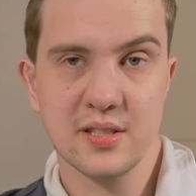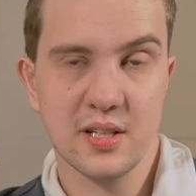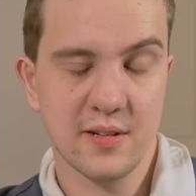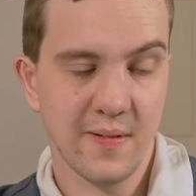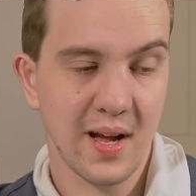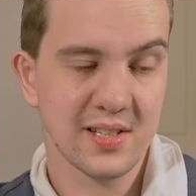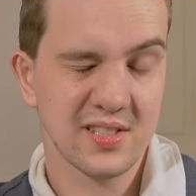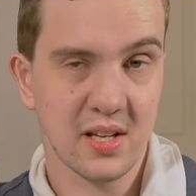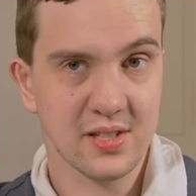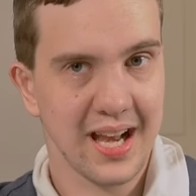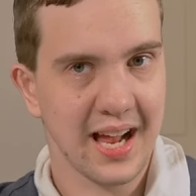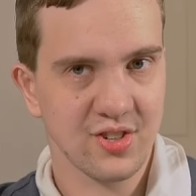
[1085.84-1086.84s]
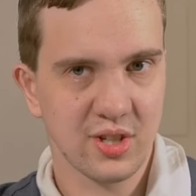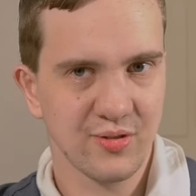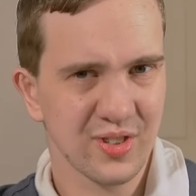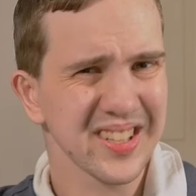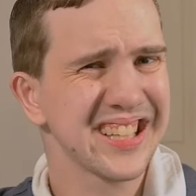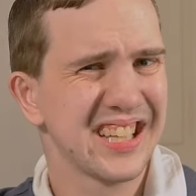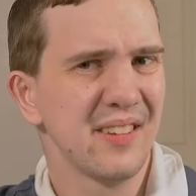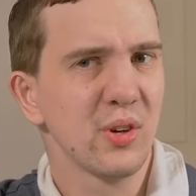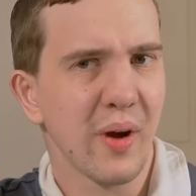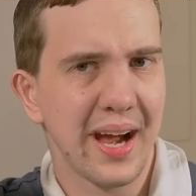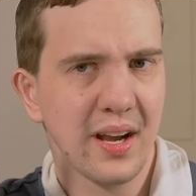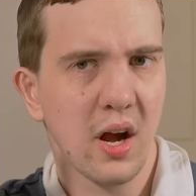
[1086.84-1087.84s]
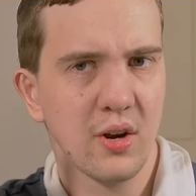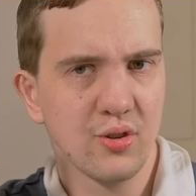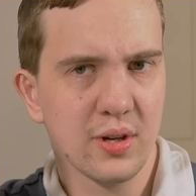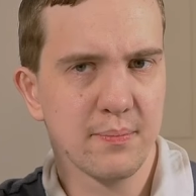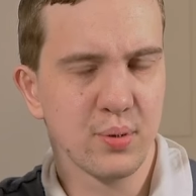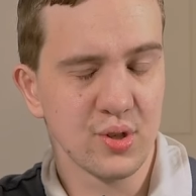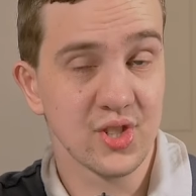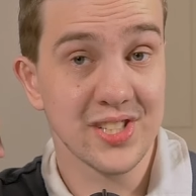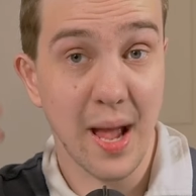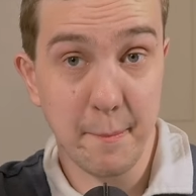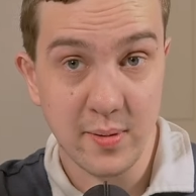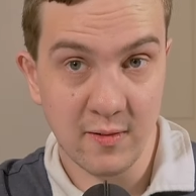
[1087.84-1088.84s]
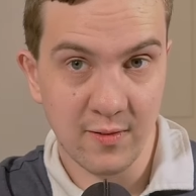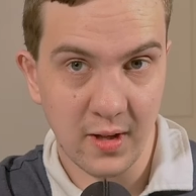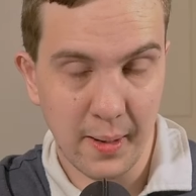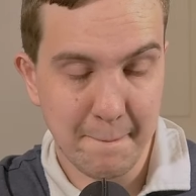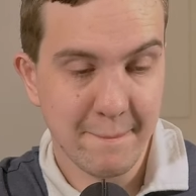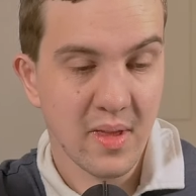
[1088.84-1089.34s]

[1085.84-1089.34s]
the device doesn't actually really give you 800 perceptively.